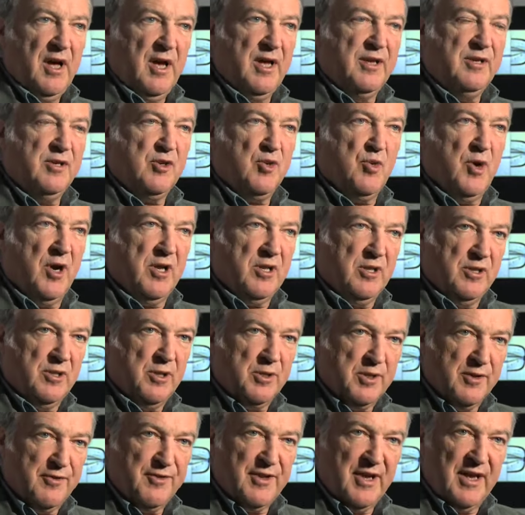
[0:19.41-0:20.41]
And quite a
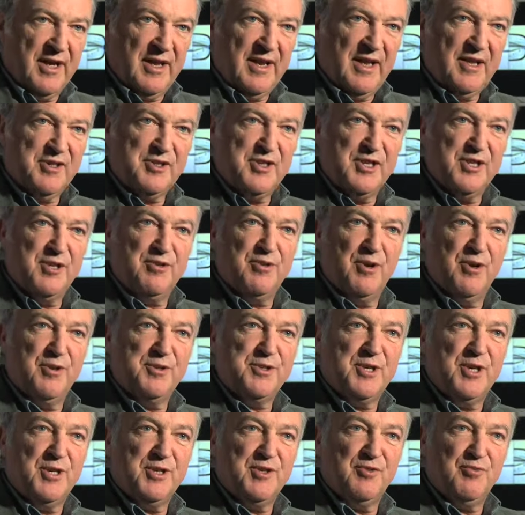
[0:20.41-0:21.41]
lot of that actually
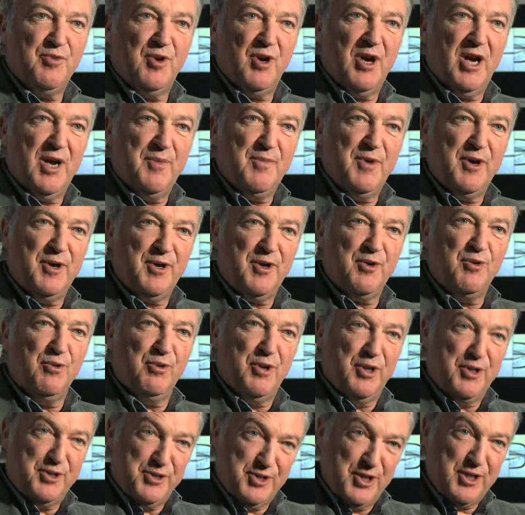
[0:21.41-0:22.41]
grows out of what I might
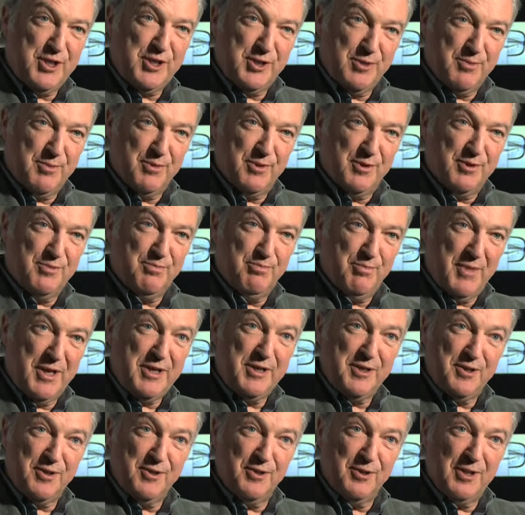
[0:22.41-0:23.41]
call legitimate
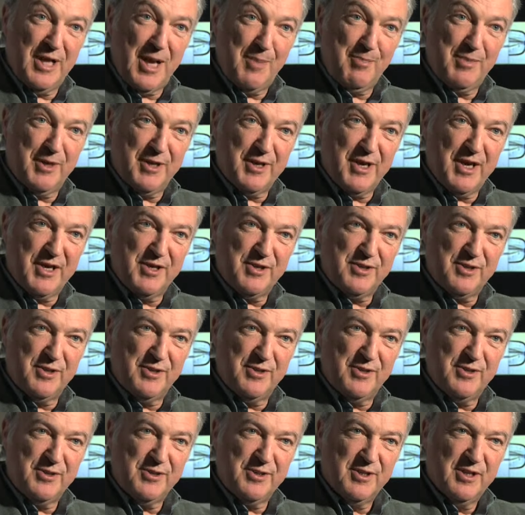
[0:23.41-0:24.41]
medical
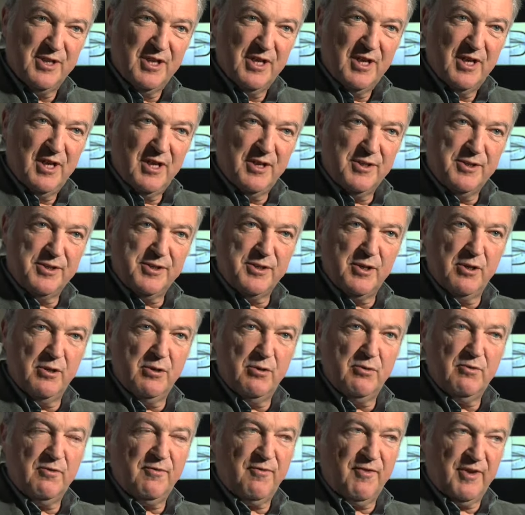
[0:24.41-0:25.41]
applications. And
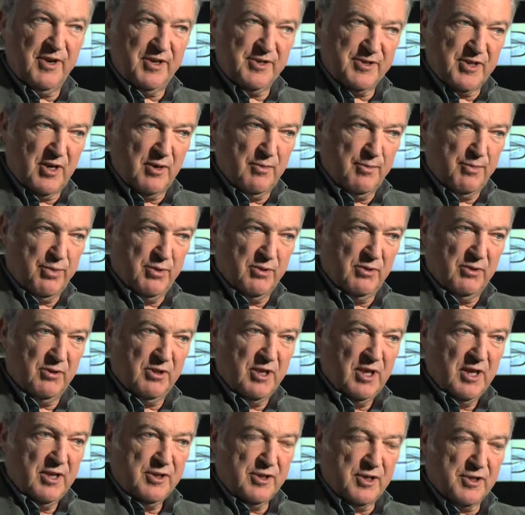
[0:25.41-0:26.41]
so, for
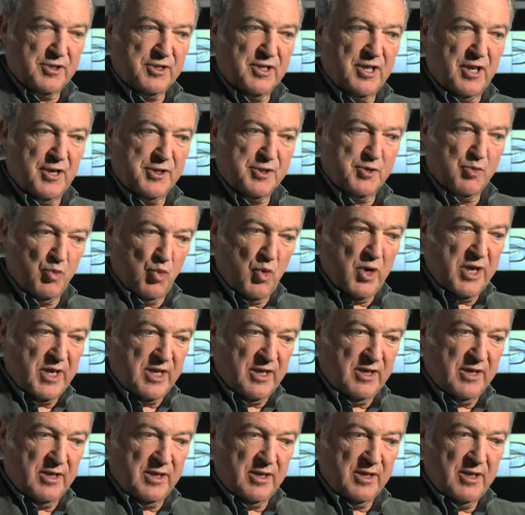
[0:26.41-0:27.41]
example, just last
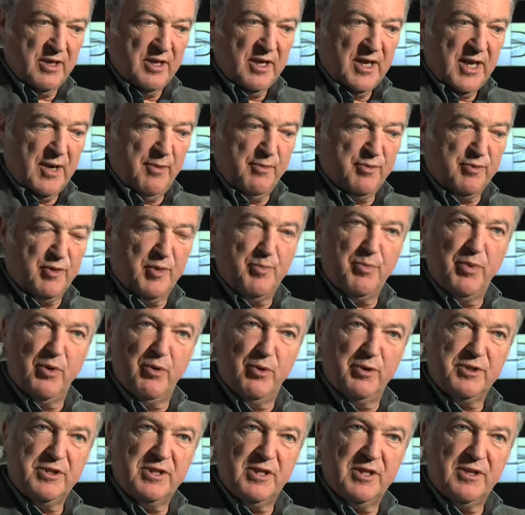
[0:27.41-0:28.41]
week, it was
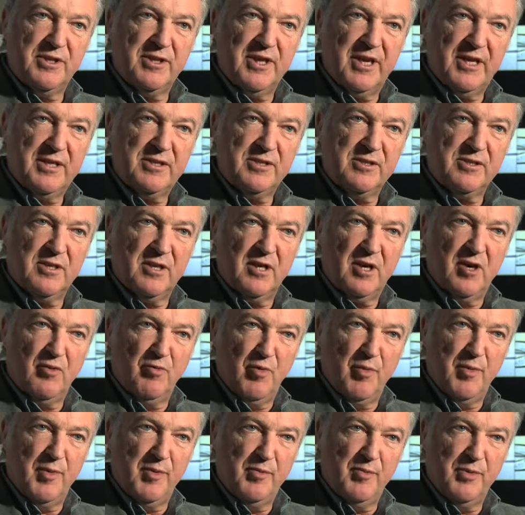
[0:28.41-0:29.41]
reported that a
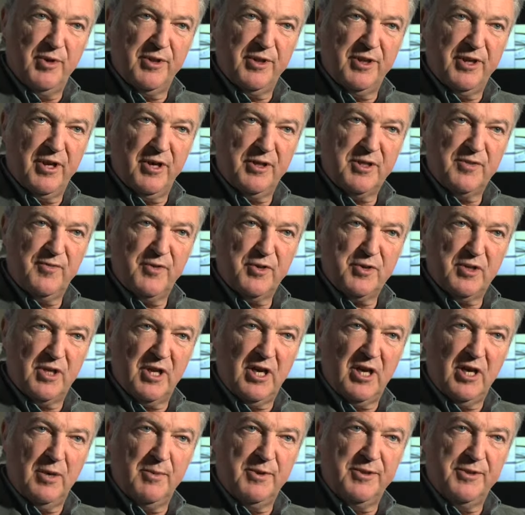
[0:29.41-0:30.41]
woman with an
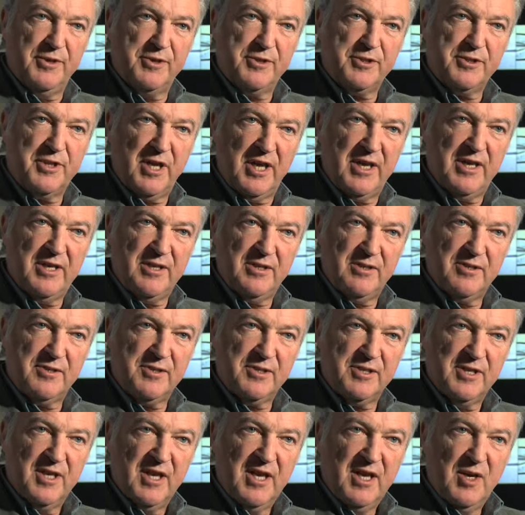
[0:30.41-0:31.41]
artificial arm in the
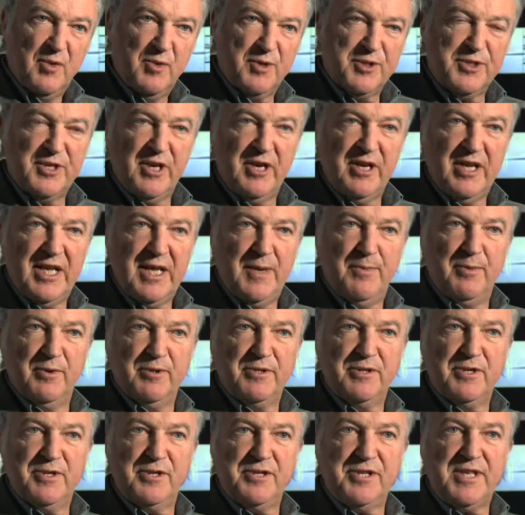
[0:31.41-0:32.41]
States was now able
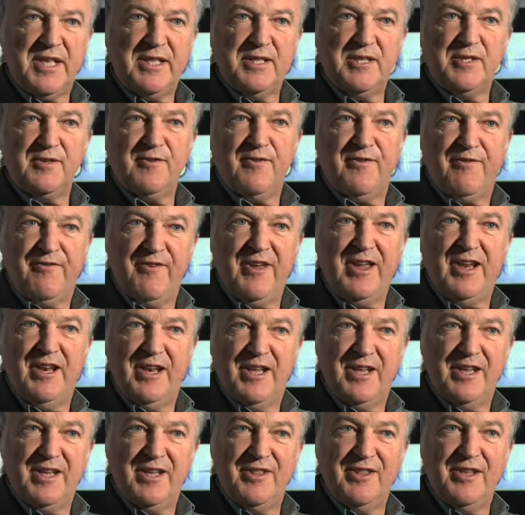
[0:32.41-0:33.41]
to sense
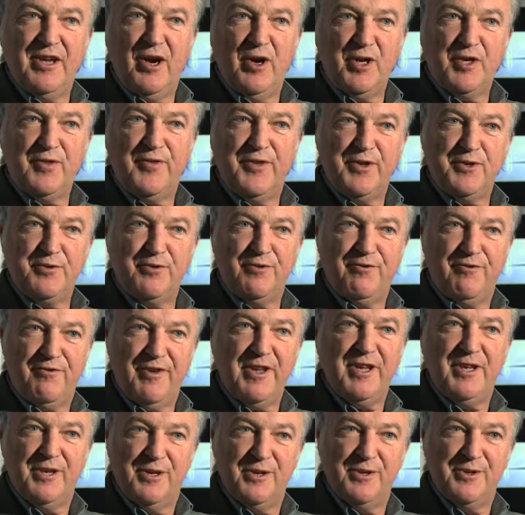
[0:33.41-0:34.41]
feeling in the artificial
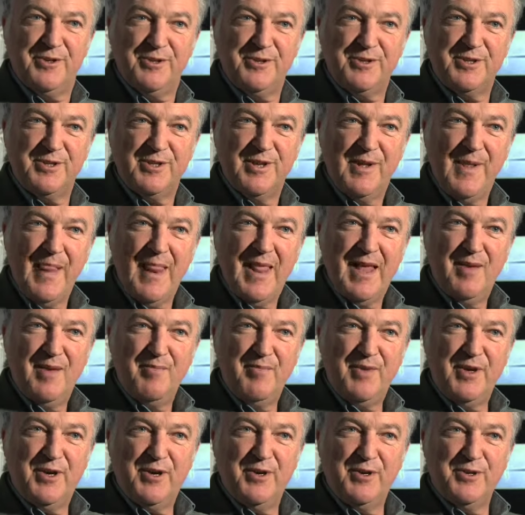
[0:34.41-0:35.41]
fingers
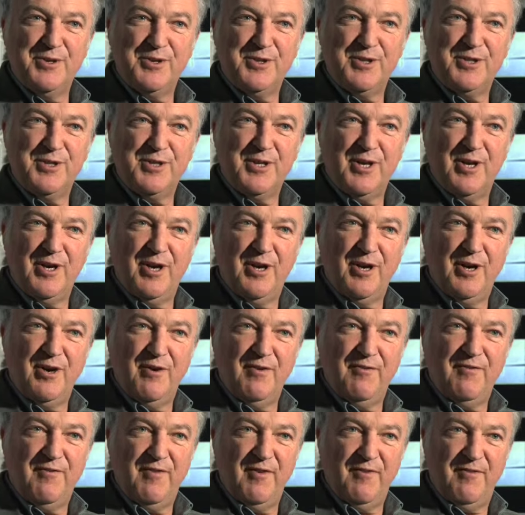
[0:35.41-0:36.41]
because
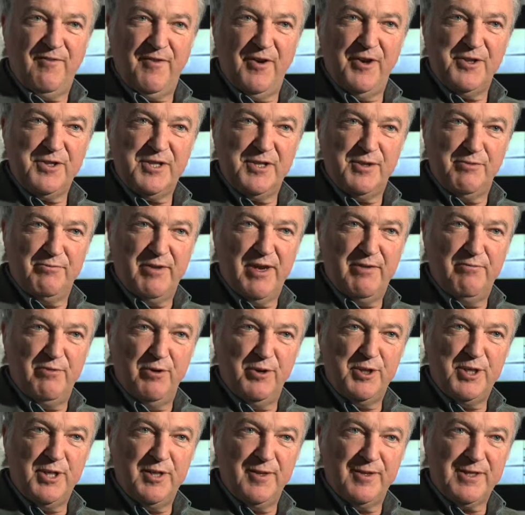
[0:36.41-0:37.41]
of firstly the
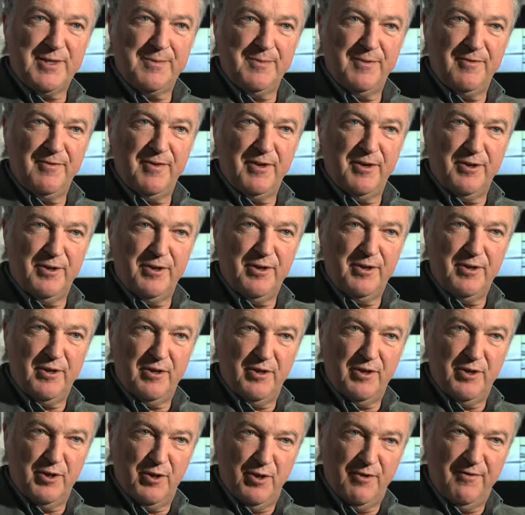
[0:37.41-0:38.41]
rerouting of some of her
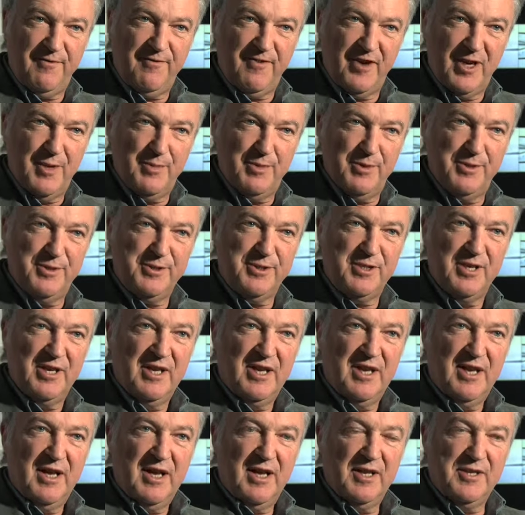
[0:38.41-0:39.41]
nerve fibers,
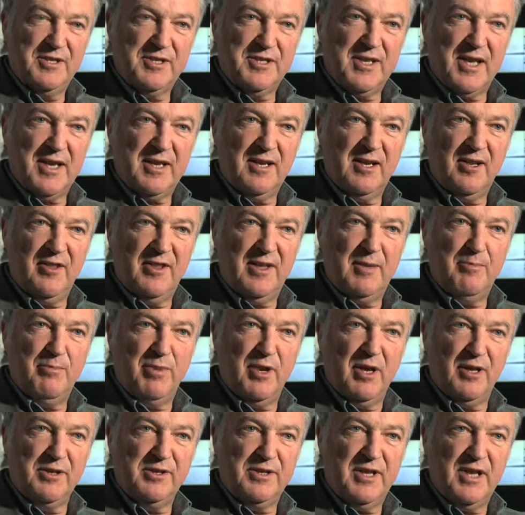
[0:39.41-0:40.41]
and secondly the
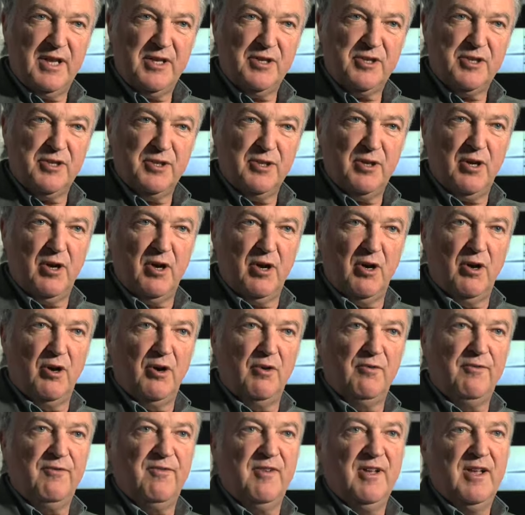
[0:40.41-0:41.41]
implantation
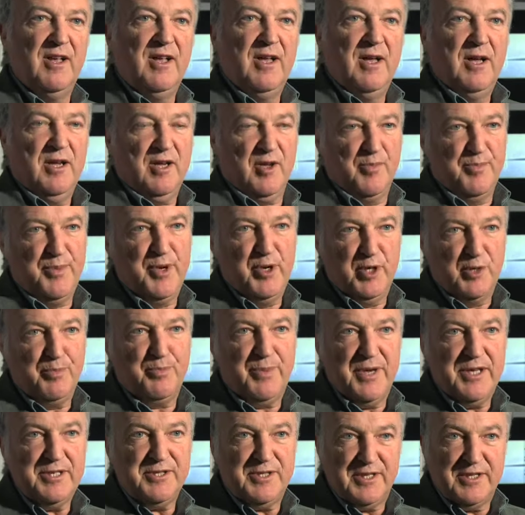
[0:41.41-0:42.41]
of
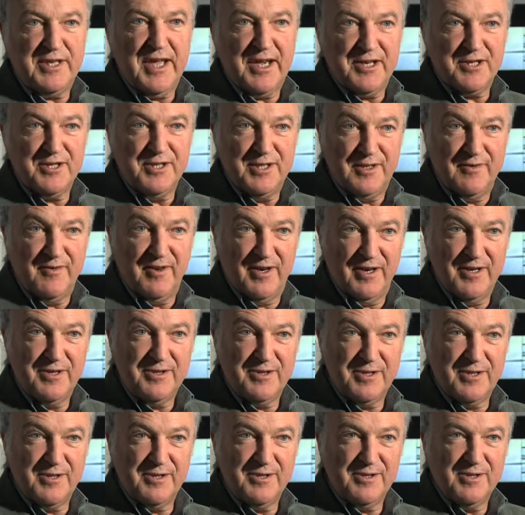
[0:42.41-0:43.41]
computer-based detection
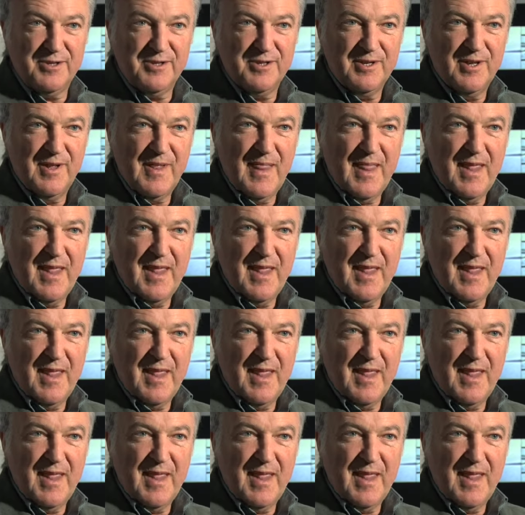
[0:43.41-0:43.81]
devices.